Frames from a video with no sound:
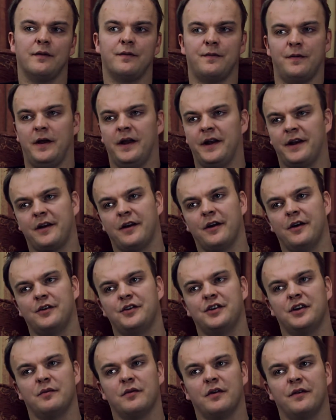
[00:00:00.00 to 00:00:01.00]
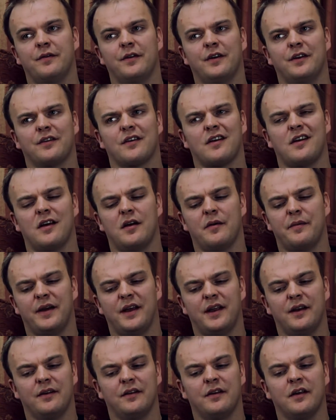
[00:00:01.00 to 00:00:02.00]
for head coaching my first club
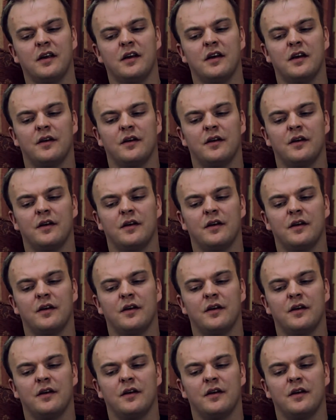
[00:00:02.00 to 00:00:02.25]
and